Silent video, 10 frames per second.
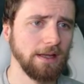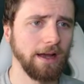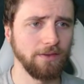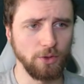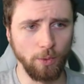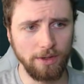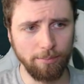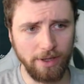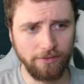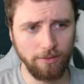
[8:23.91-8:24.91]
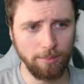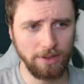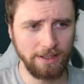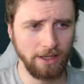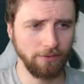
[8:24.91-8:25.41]
and you want to buff up the
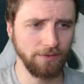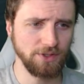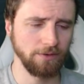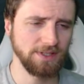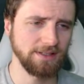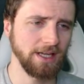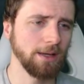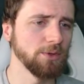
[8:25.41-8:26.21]
plane health and servicing time.